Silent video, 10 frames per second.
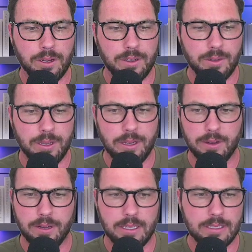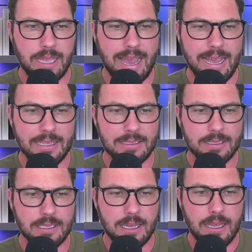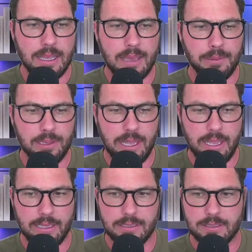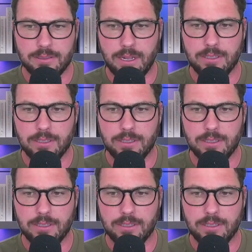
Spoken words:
do here is as it plays, right?